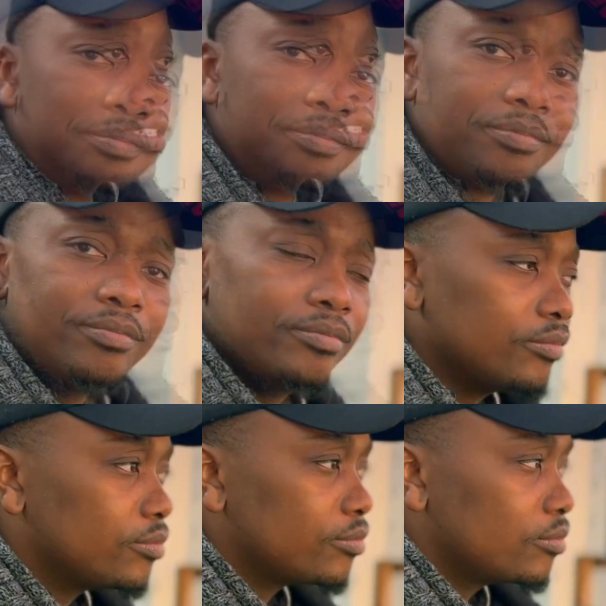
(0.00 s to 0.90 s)
What would you
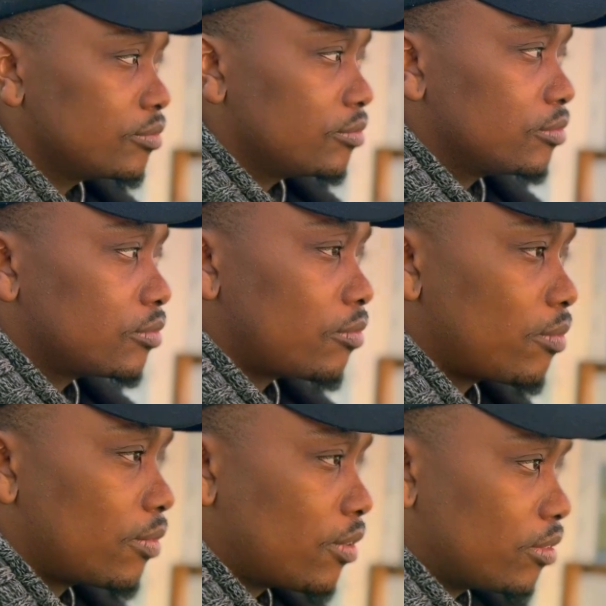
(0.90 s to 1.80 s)
say
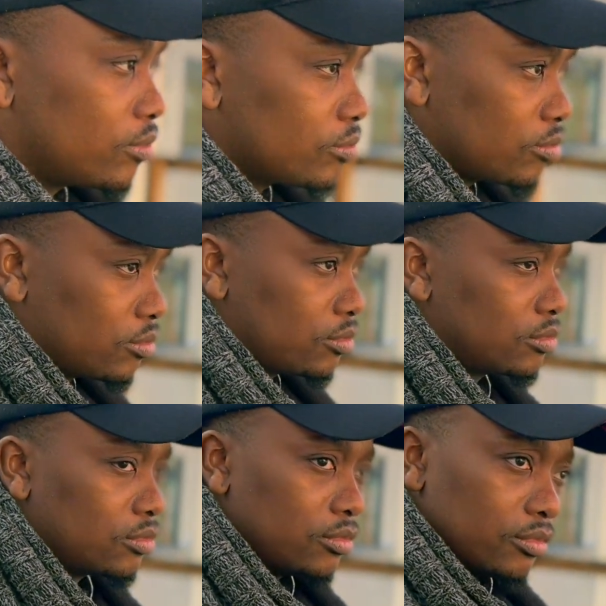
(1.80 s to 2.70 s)
has
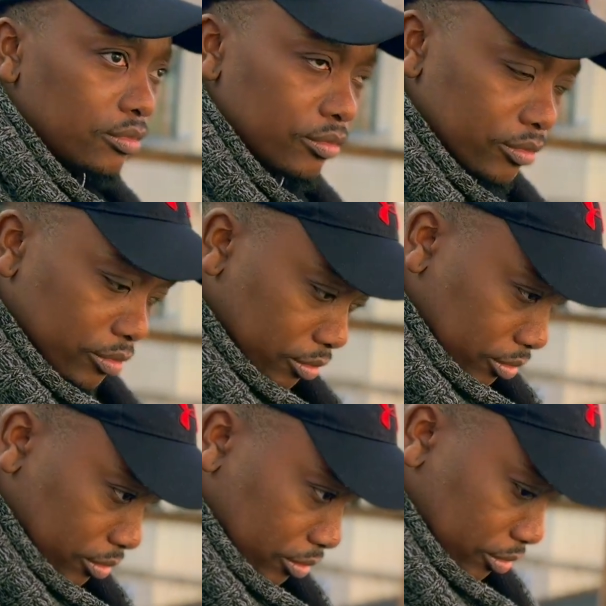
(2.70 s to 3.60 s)
been your
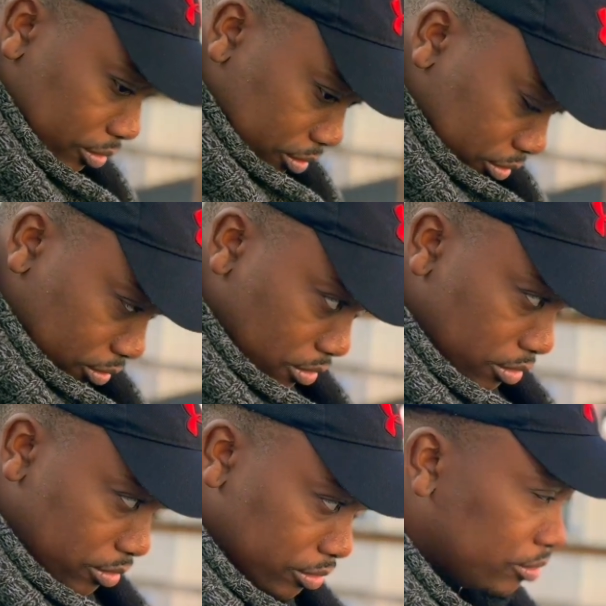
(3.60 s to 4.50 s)
biggest
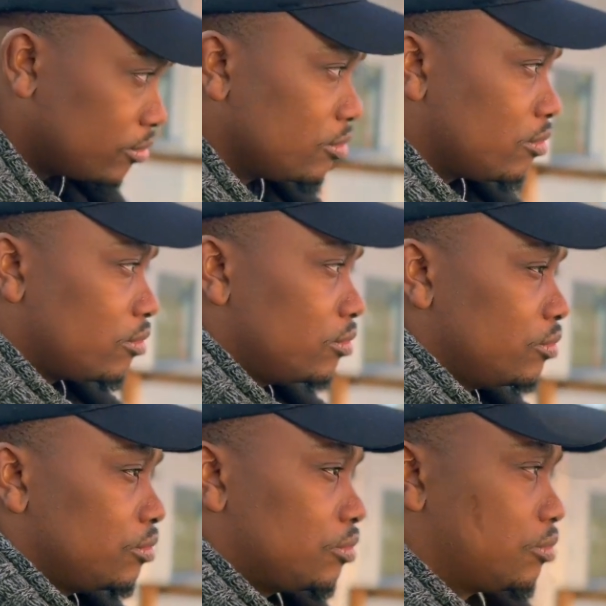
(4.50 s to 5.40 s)
challenge in this
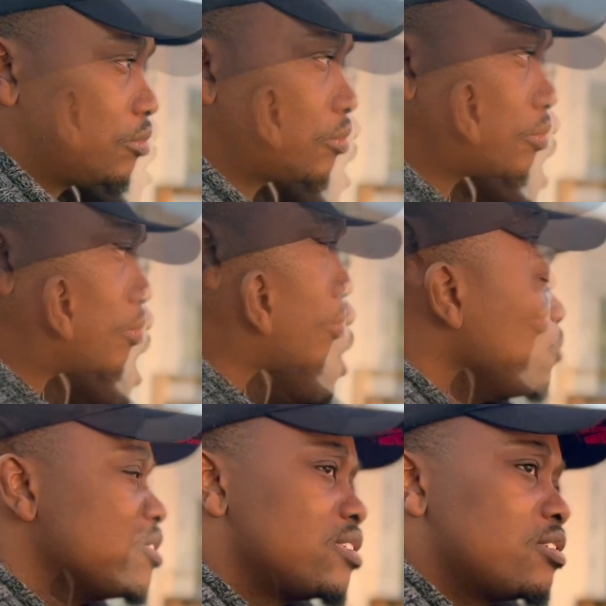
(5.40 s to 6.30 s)
space? I
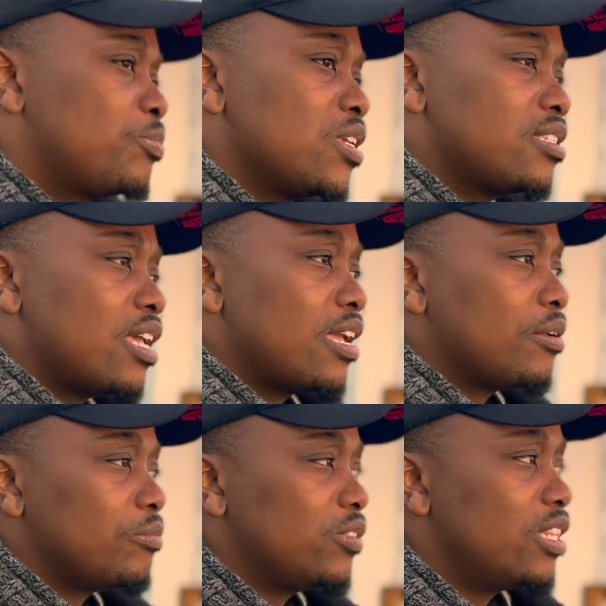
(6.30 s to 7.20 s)
wouldn't per
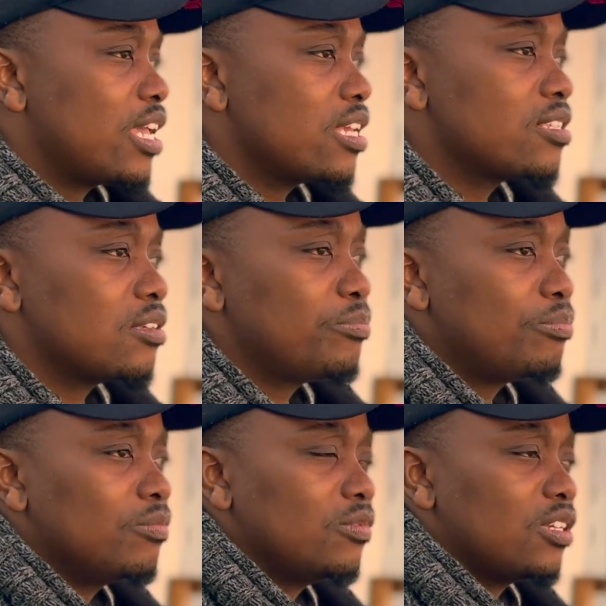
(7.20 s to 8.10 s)
se there is a
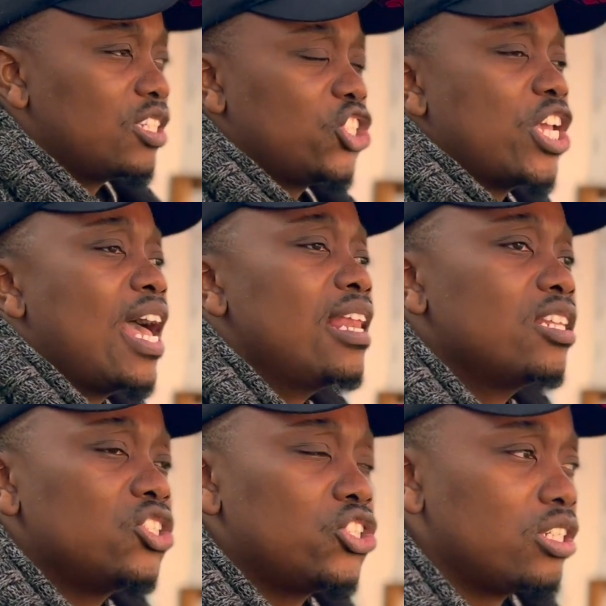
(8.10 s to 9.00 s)

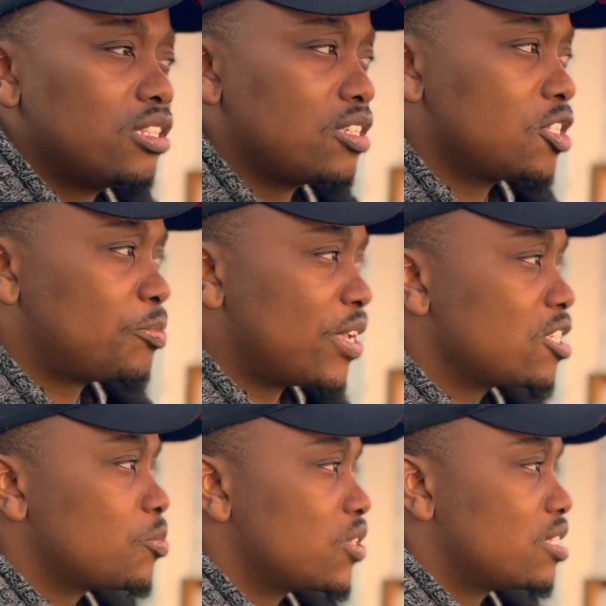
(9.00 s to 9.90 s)
challenge in the
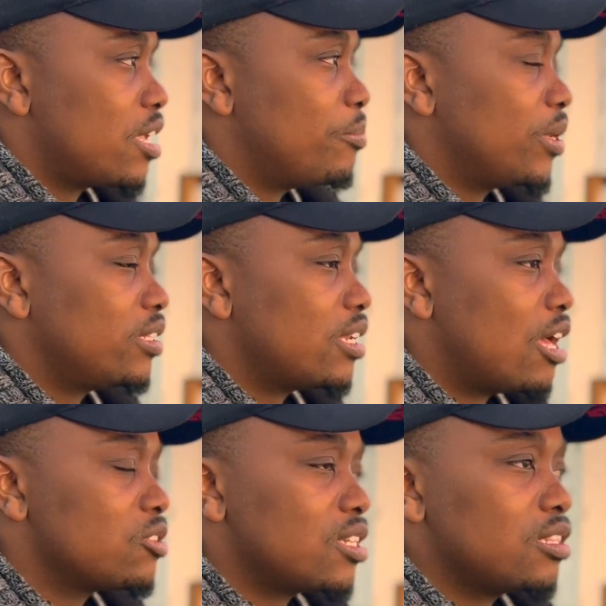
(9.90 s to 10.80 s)
space per se, but I
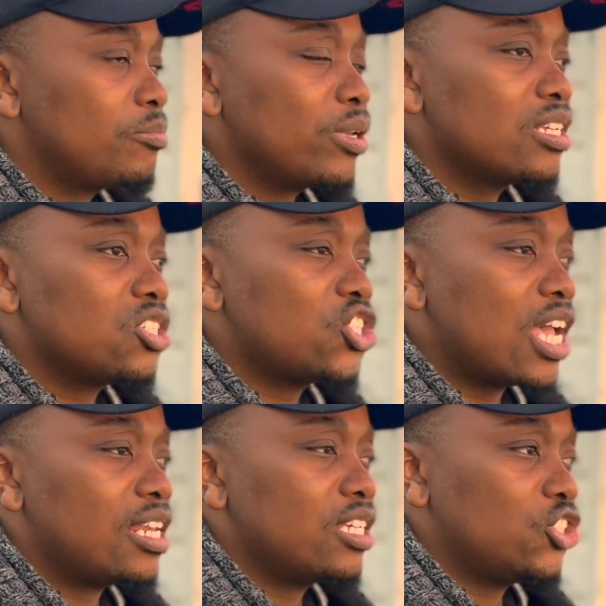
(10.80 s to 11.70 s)
would say the biggest
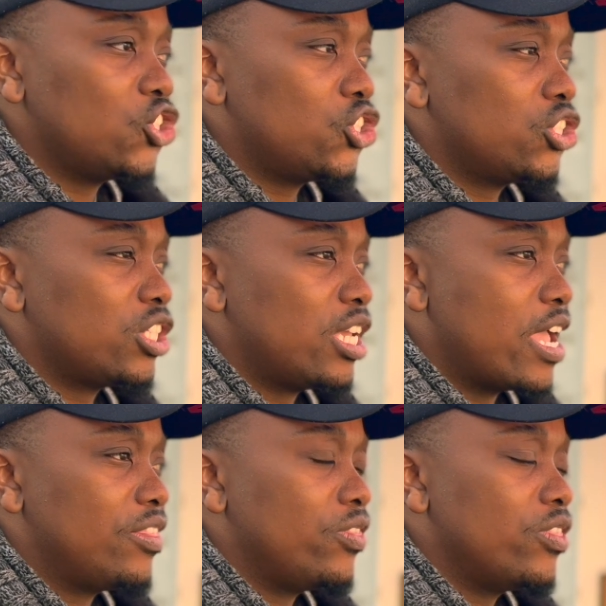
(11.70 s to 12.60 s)
challenge
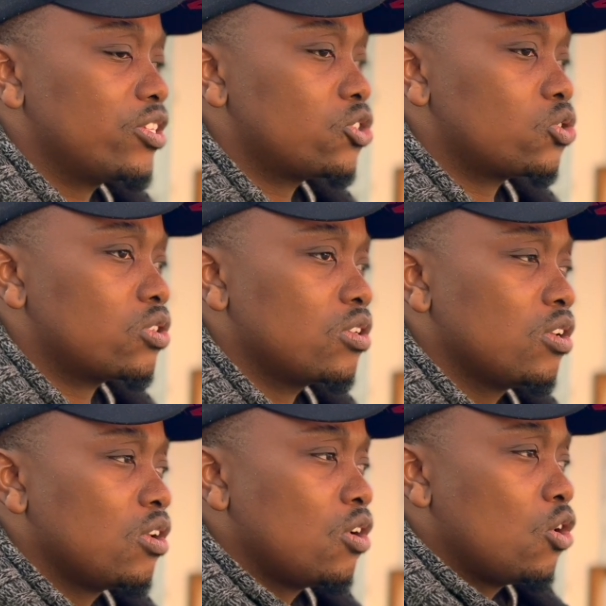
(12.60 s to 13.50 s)
in this
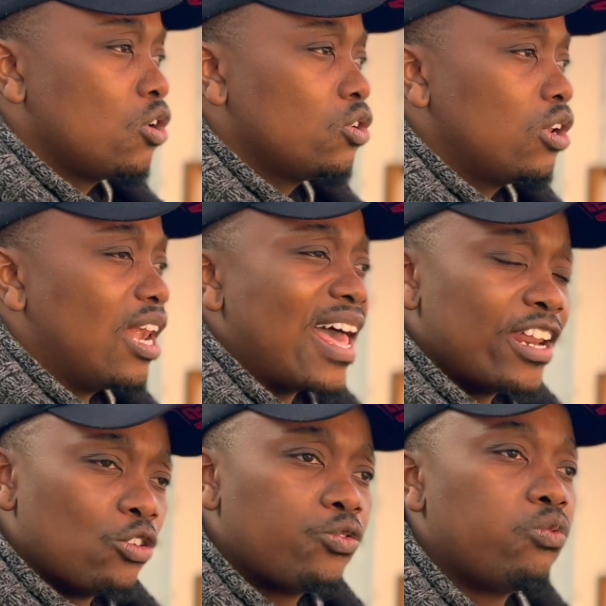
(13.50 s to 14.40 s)

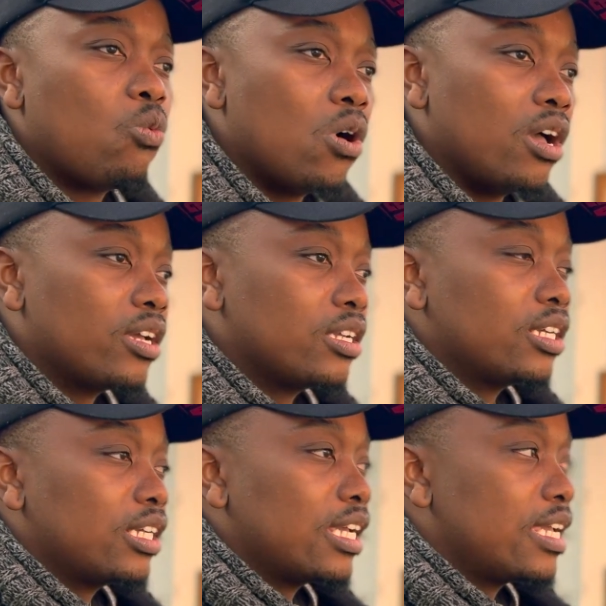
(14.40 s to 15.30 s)
line of work
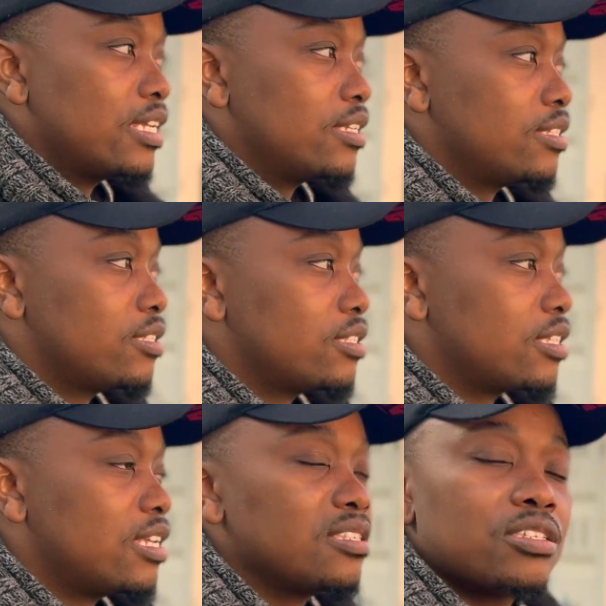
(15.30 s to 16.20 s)
is
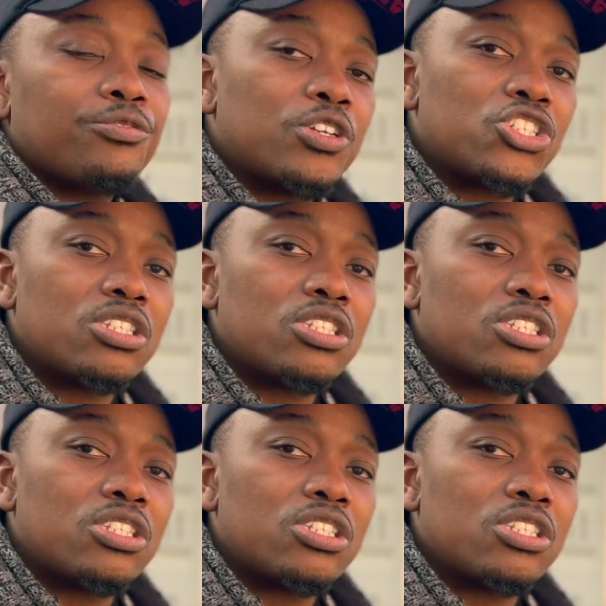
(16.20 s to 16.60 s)
insufficient